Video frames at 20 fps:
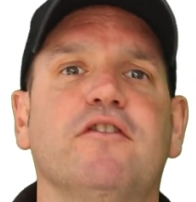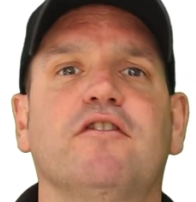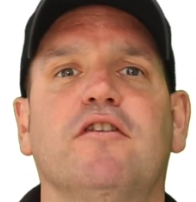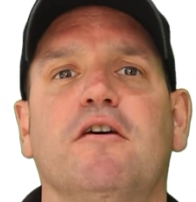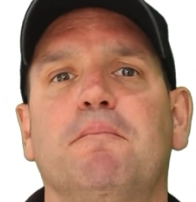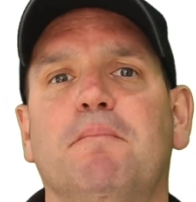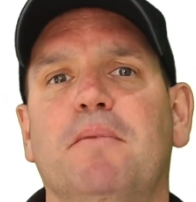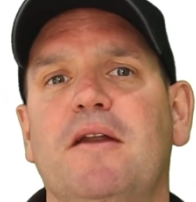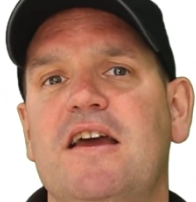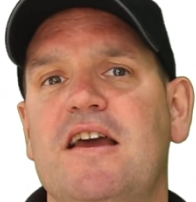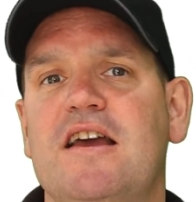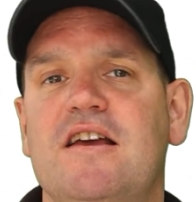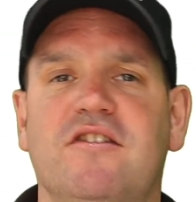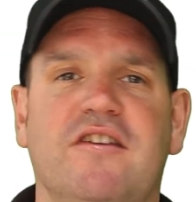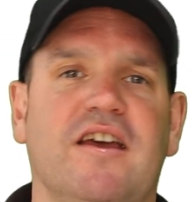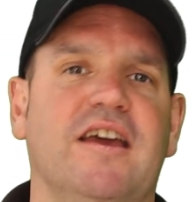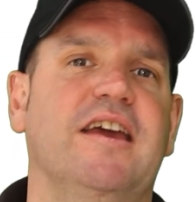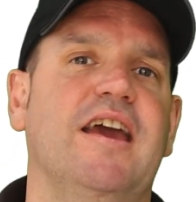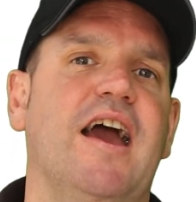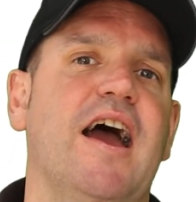So
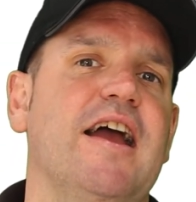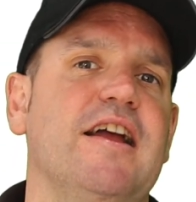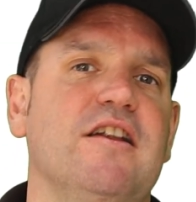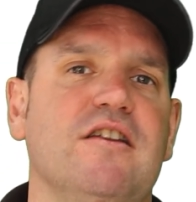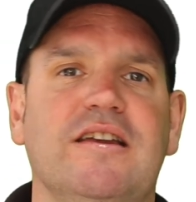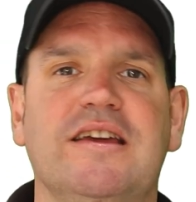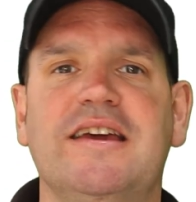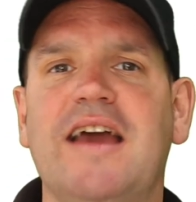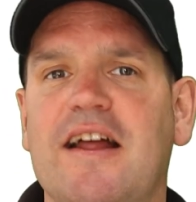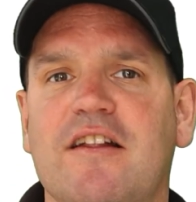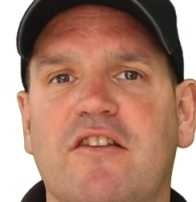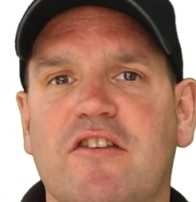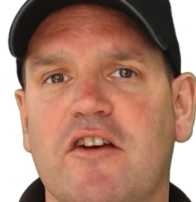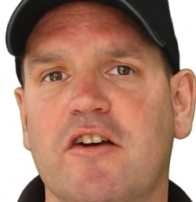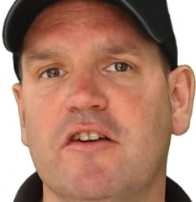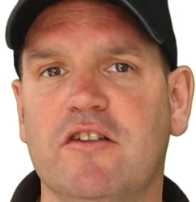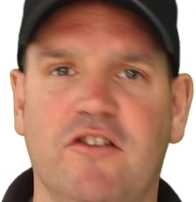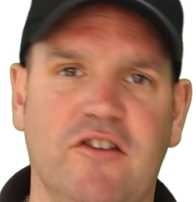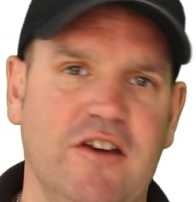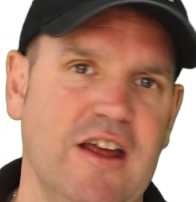please, again, get in
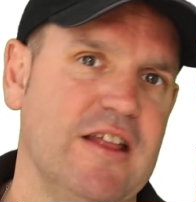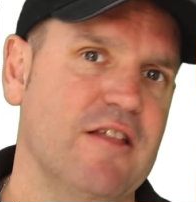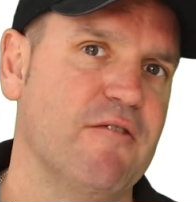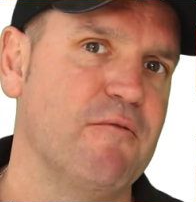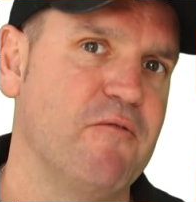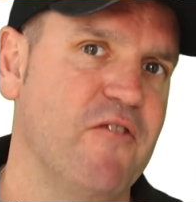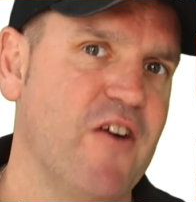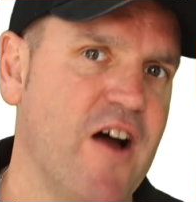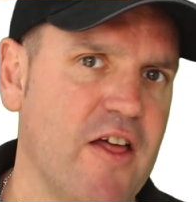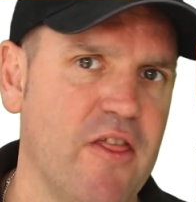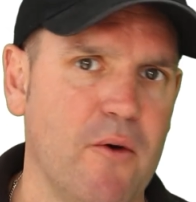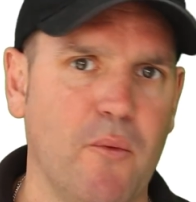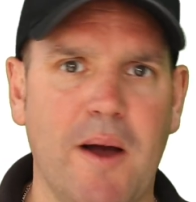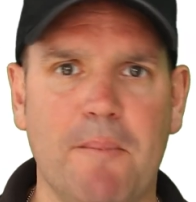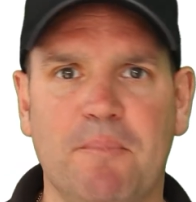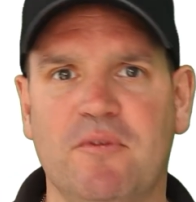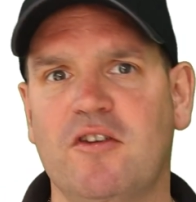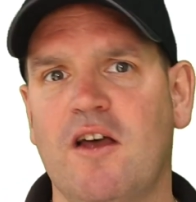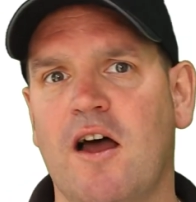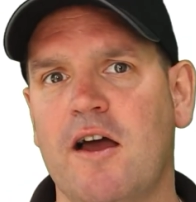touch either via the
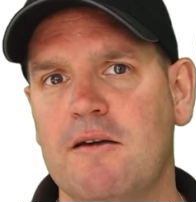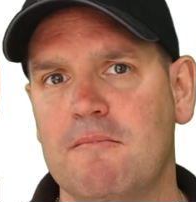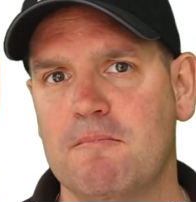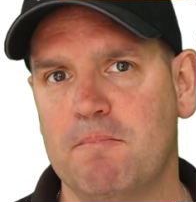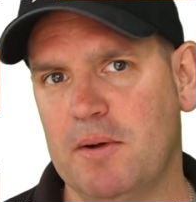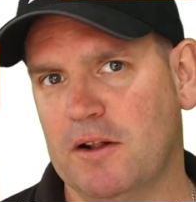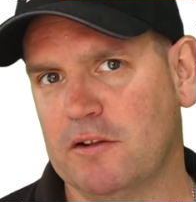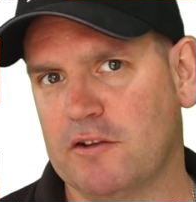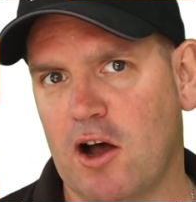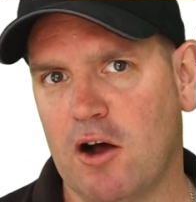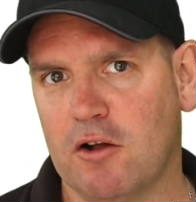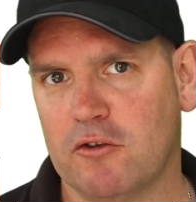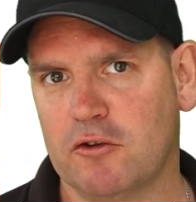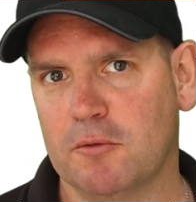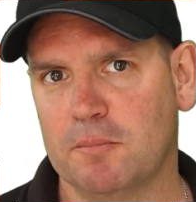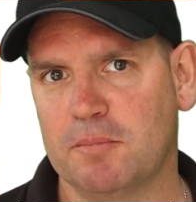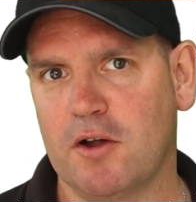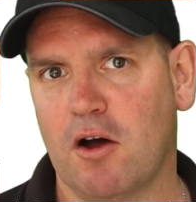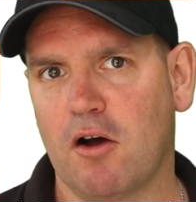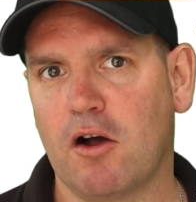website,
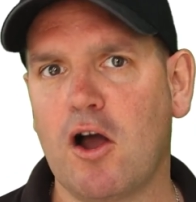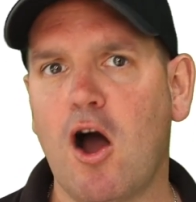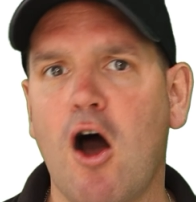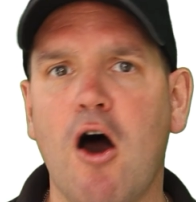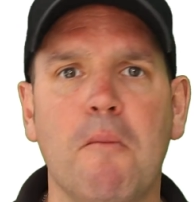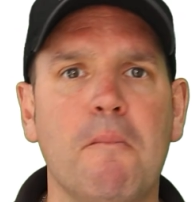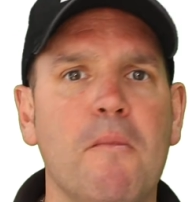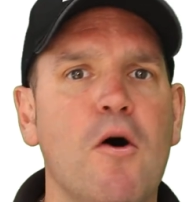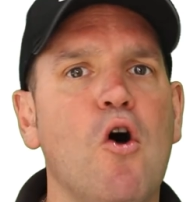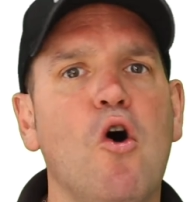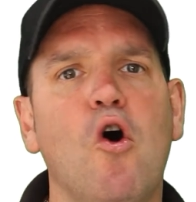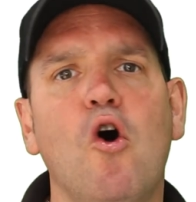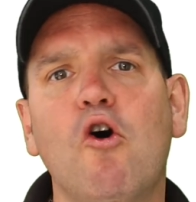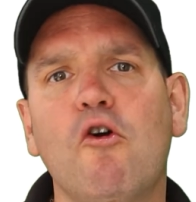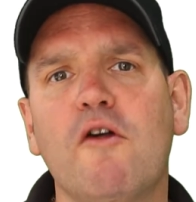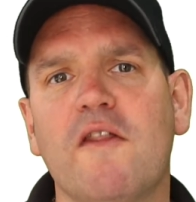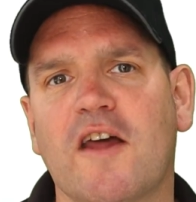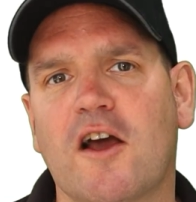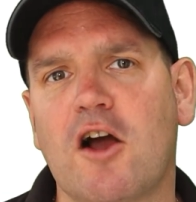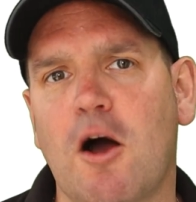buildahottub.com
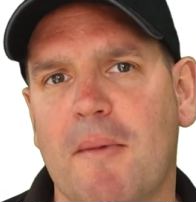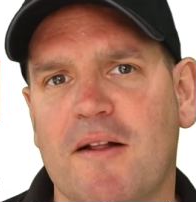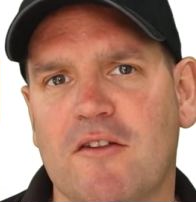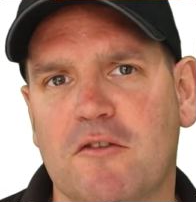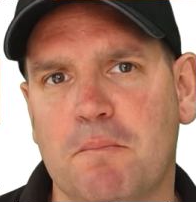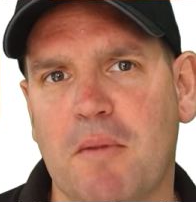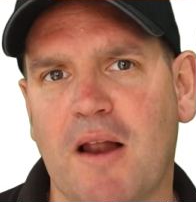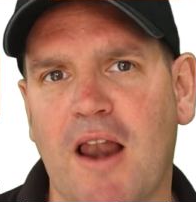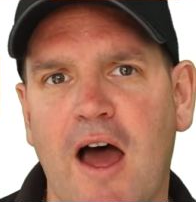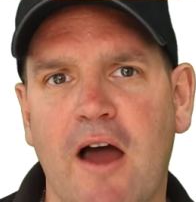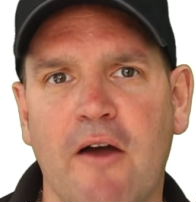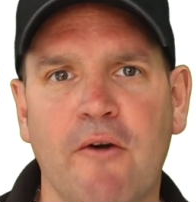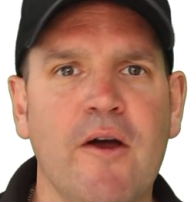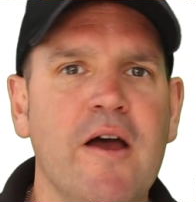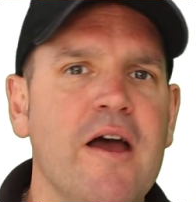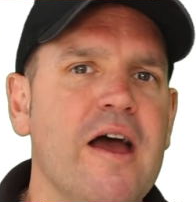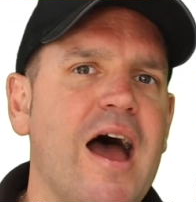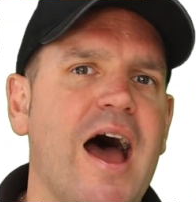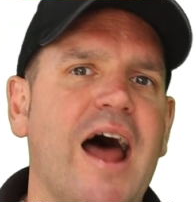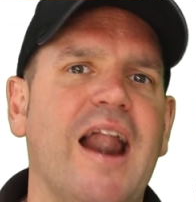or in the comments below,
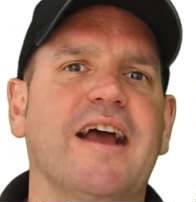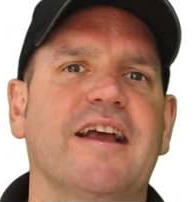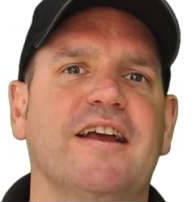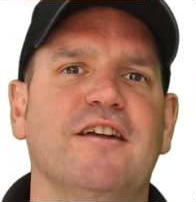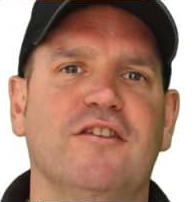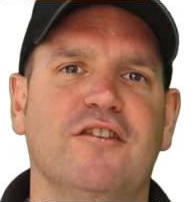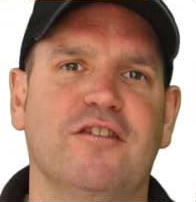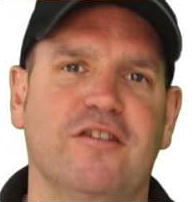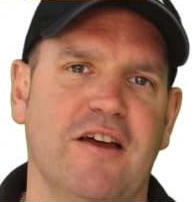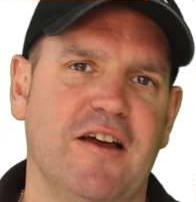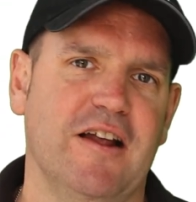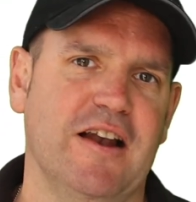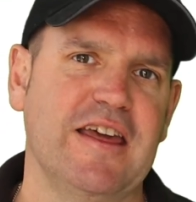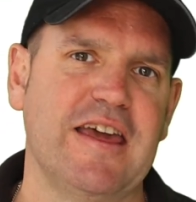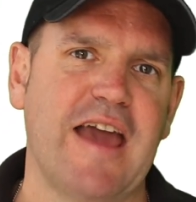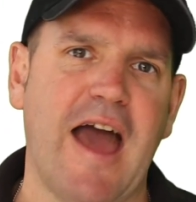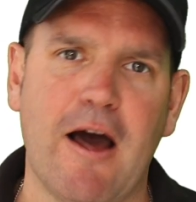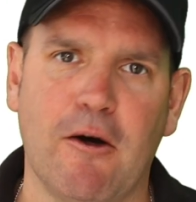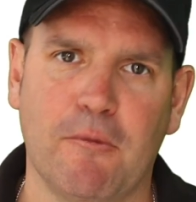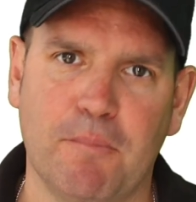and I can certainly
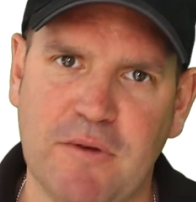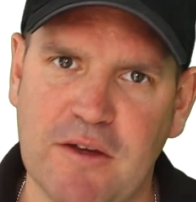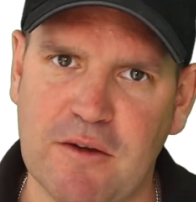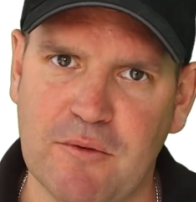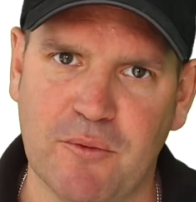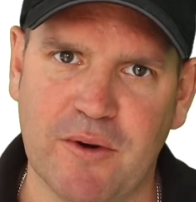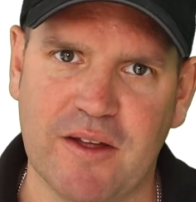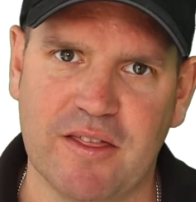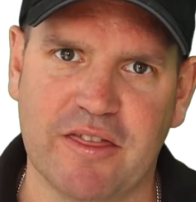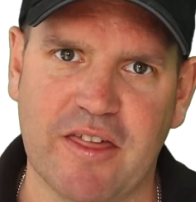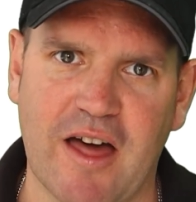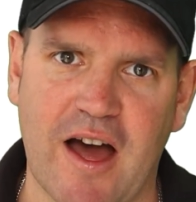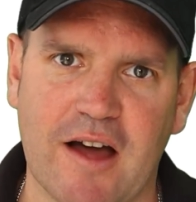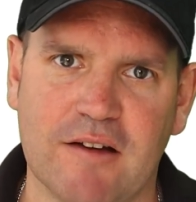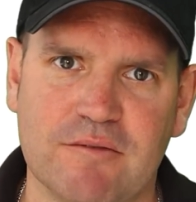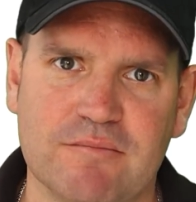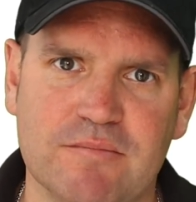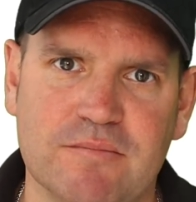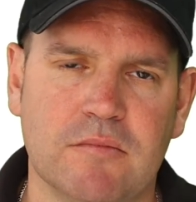help you with that.